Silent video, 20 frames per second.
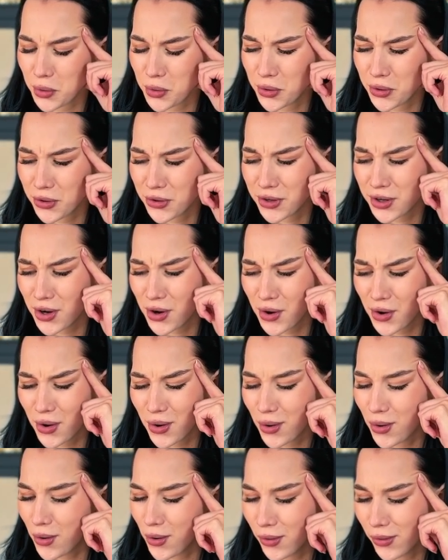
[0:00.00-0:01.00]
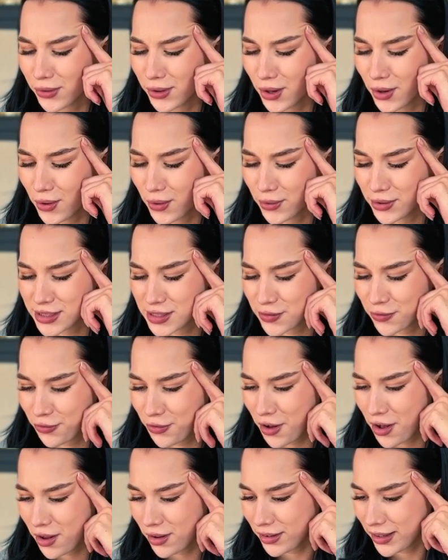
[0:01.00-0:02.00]
Oh no, no, it's
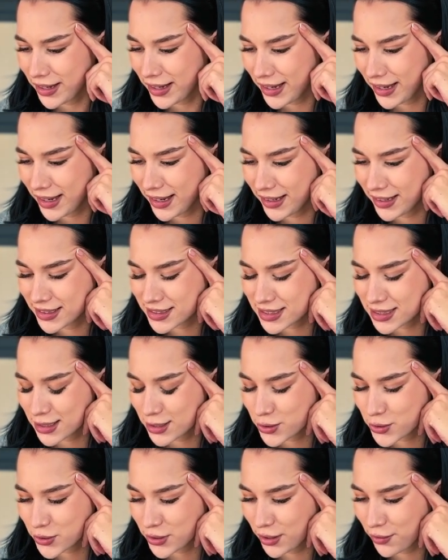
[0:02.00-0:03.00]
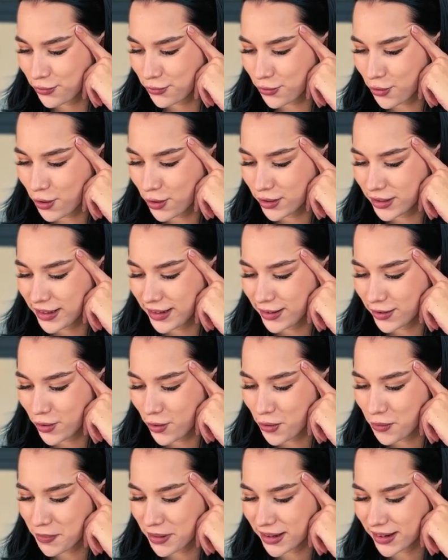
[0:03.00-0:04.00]
falling. It's literally falling.
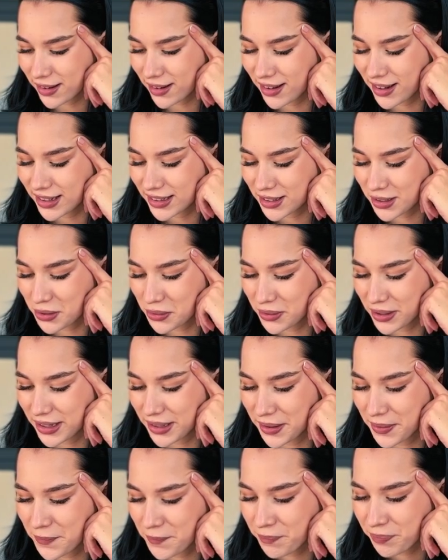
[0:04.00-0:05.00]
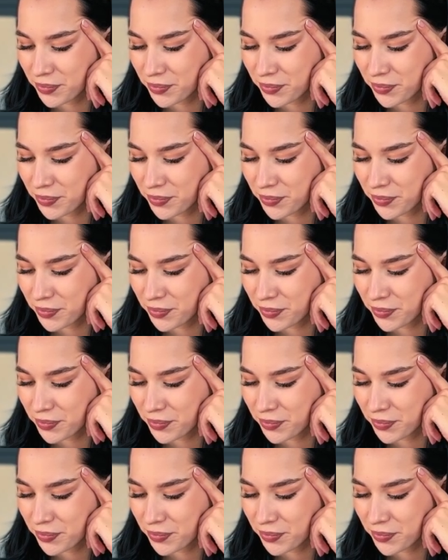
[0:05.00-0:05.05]
Oh my god, no way.